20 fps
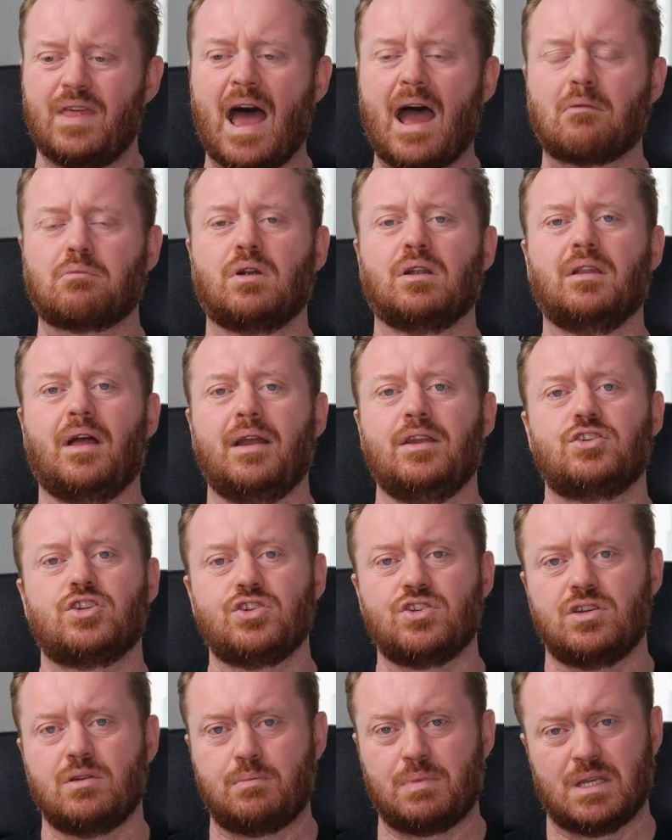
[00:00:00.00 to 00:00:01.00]
that
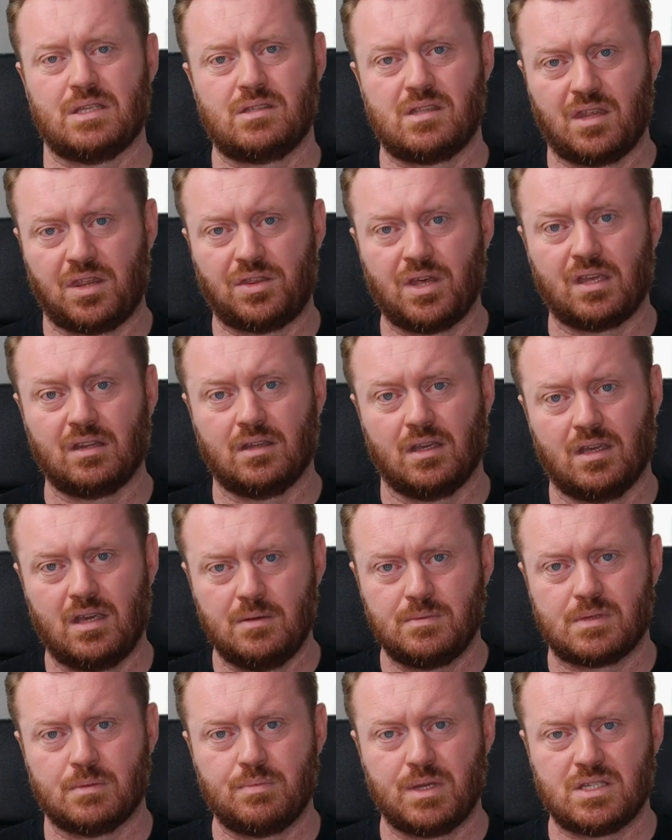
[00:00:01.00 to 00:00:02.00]
relationship is the thing that
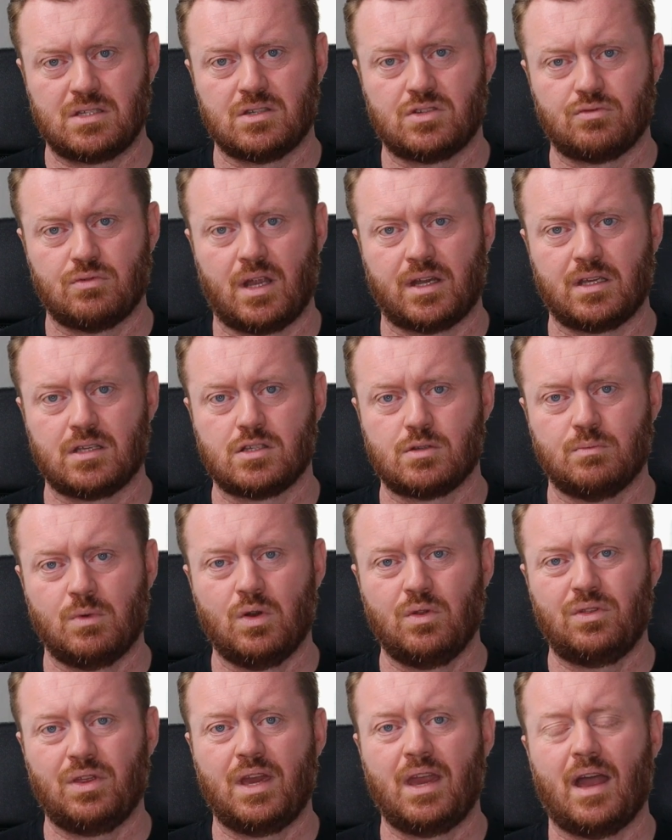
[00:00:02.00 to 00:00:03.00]
keeps a business running
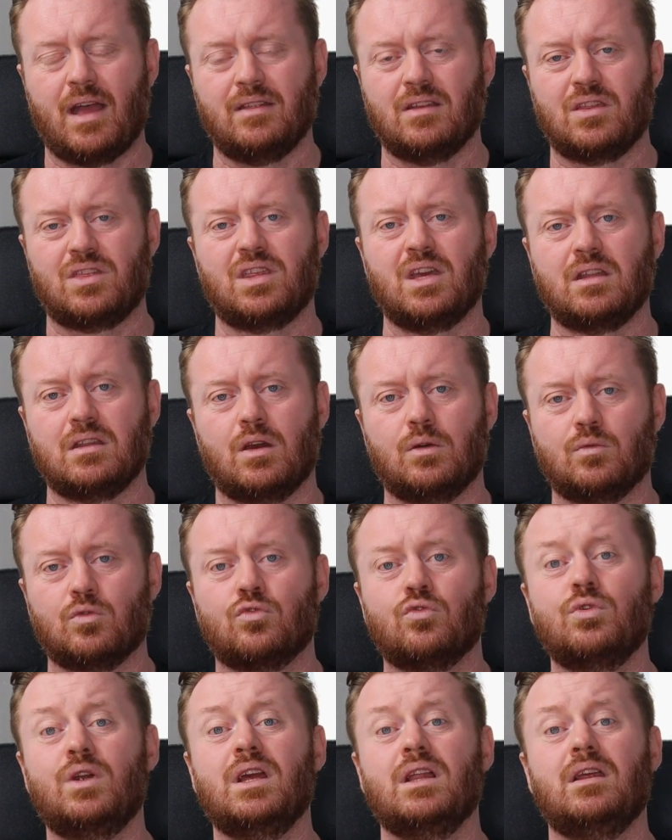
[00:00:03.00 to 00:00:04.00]
smoothly and the thing that
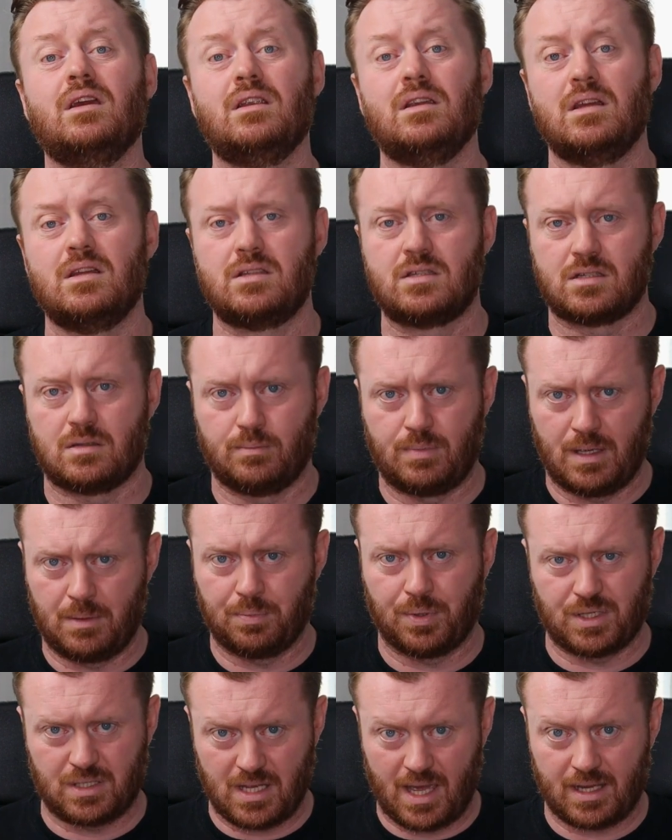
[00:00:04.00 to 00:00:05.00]
really needs to be
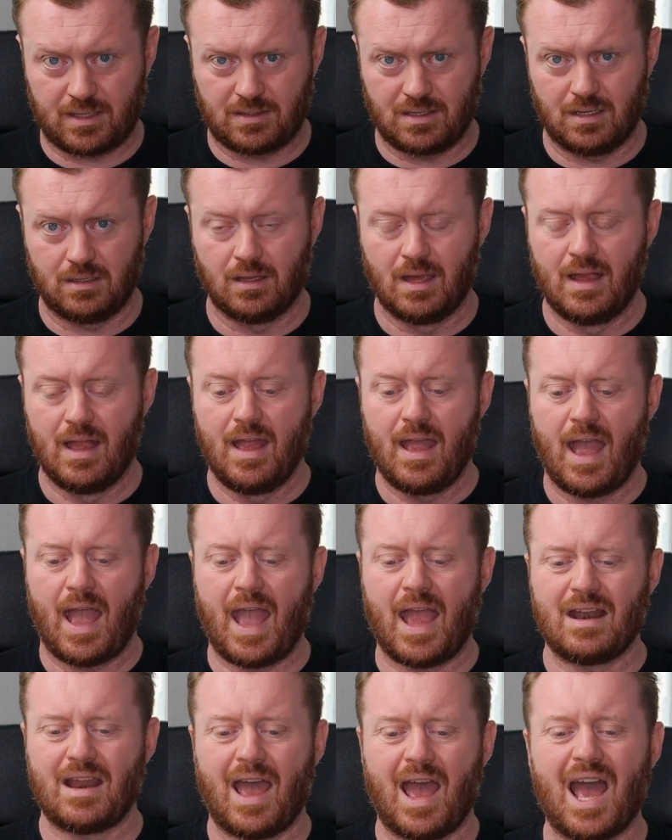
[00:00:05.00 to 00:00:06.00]
protected.
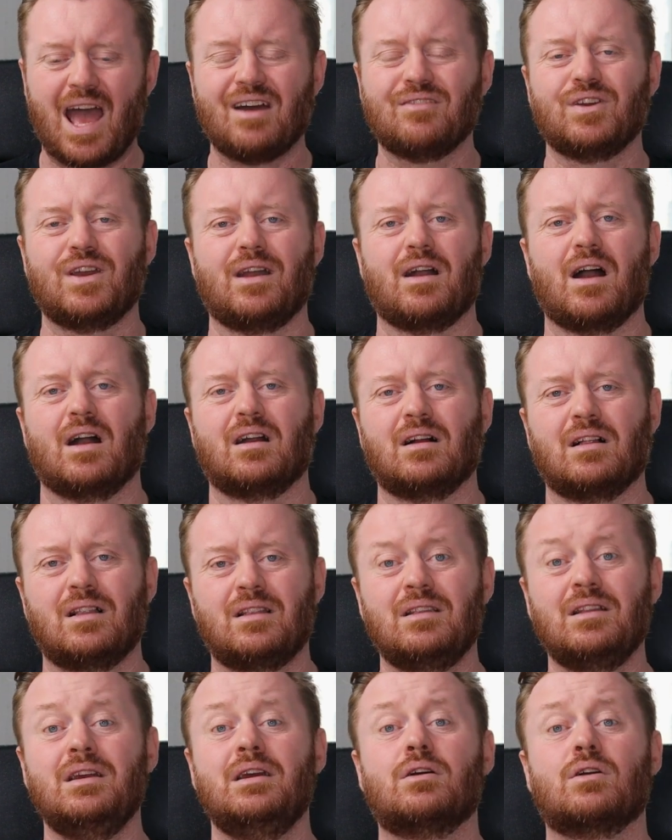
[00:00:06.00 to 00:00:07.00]
And having a
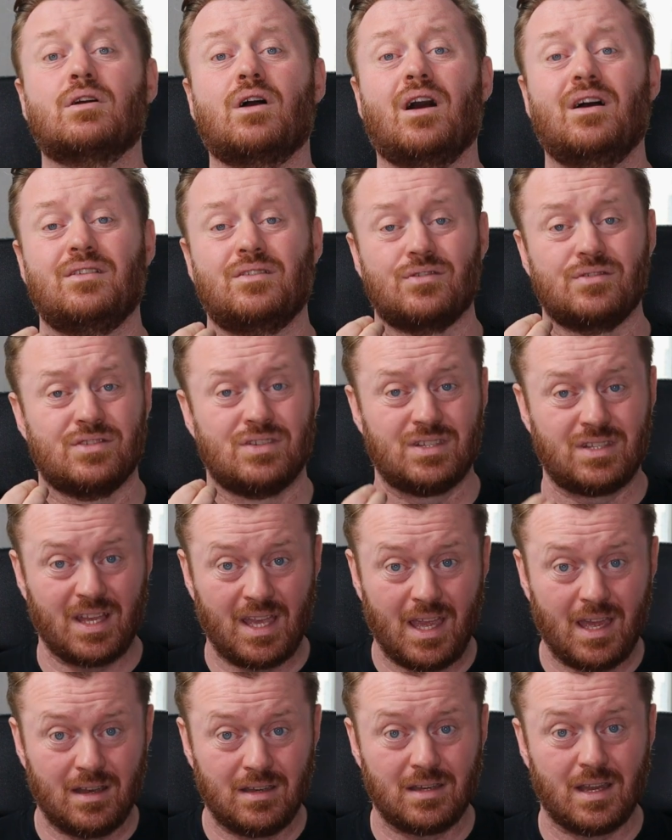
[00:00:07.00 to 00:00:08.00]
clear
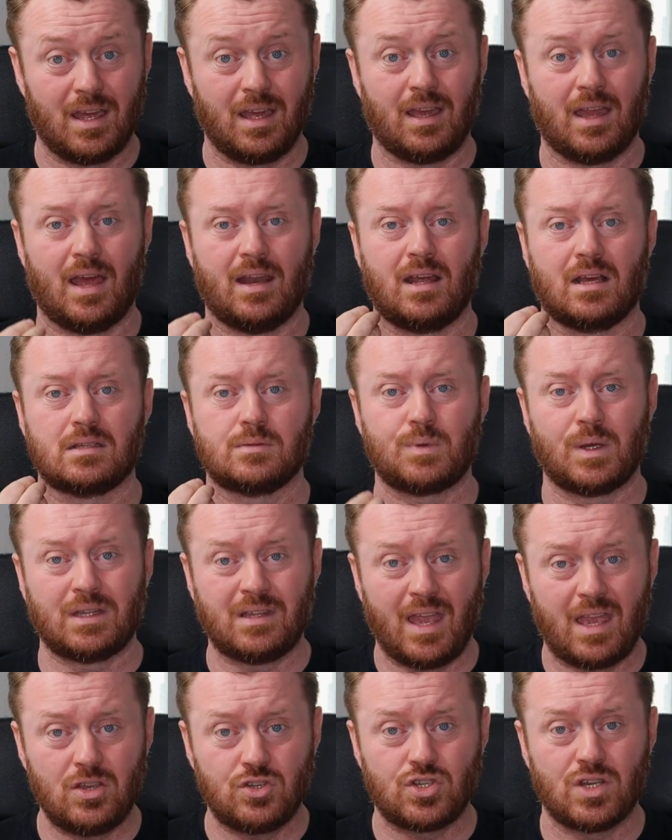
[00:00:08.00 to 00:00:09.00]
understanding and
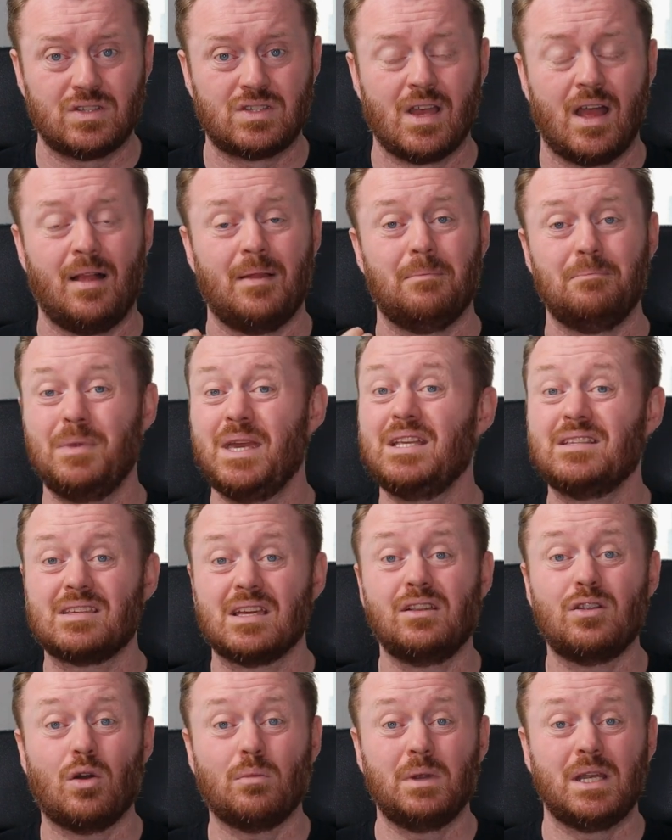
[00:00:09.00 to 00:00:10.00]
expectations means
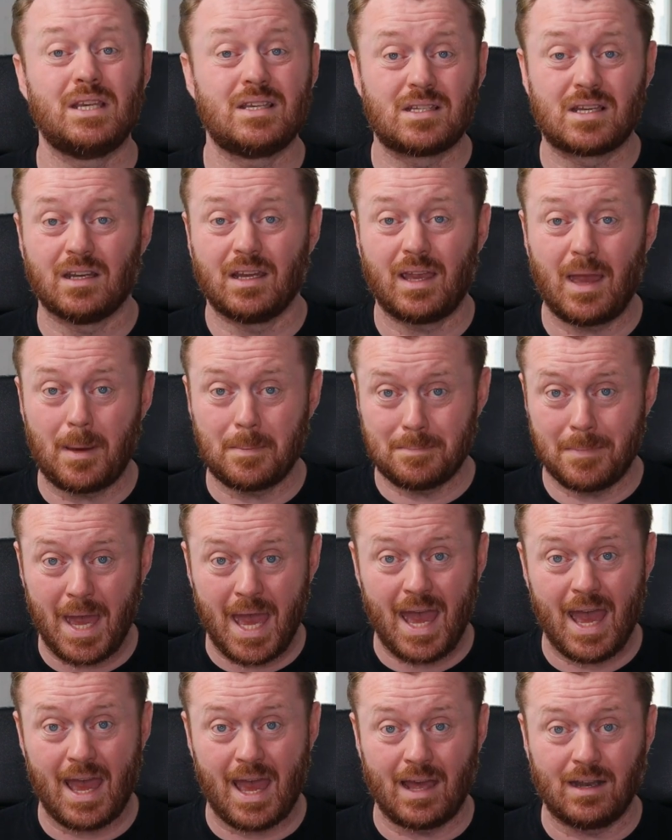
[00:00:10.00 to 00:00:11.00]
that nobody's gonna get
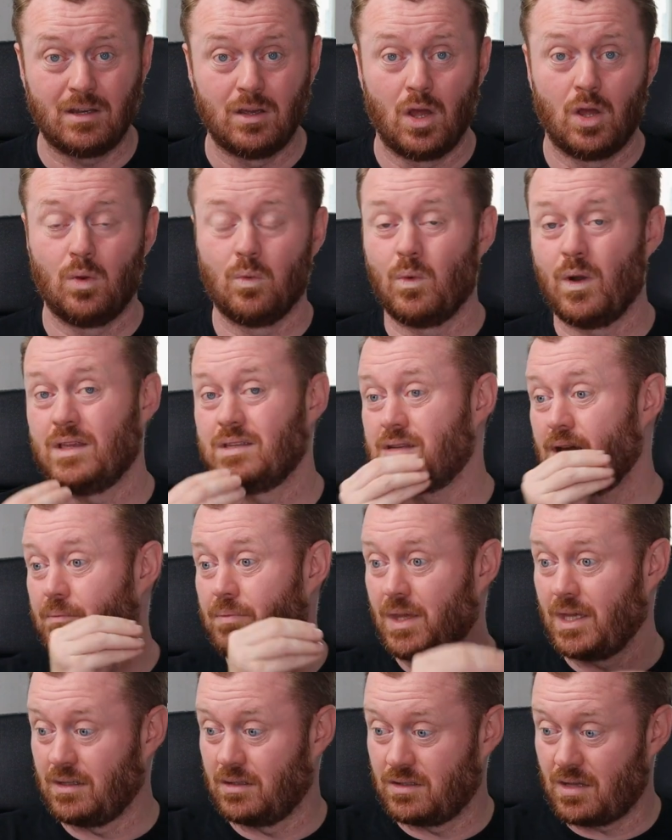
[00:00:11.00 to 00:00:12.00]
mad when
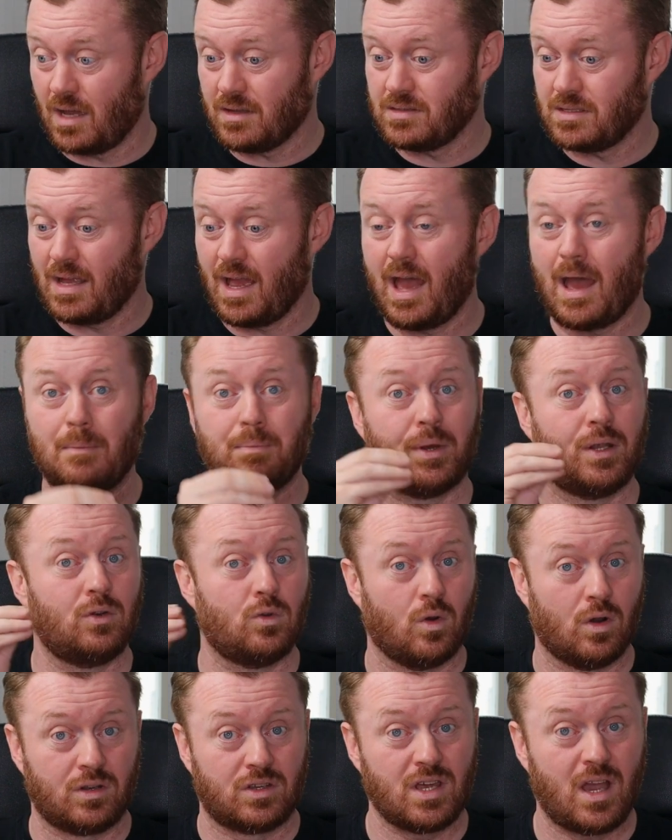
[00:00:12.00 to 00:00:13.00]
something doesn't happen
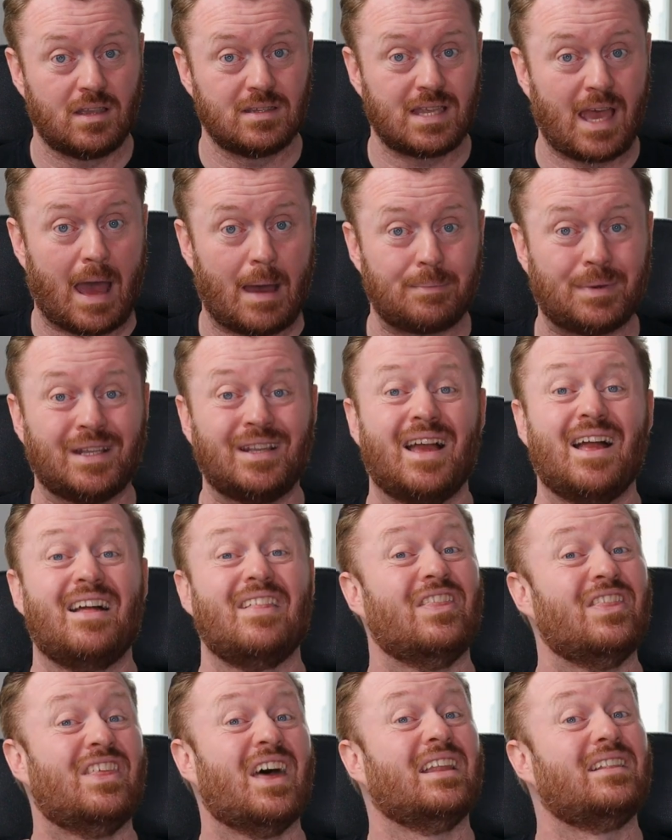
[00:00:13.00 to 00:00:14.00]
or does
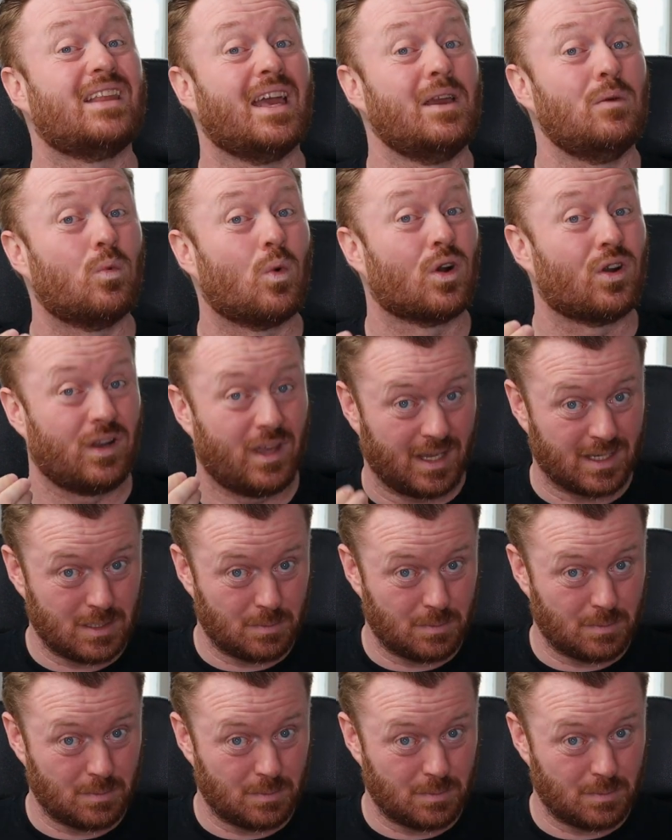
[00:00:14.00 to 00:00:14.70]
happen that they weren't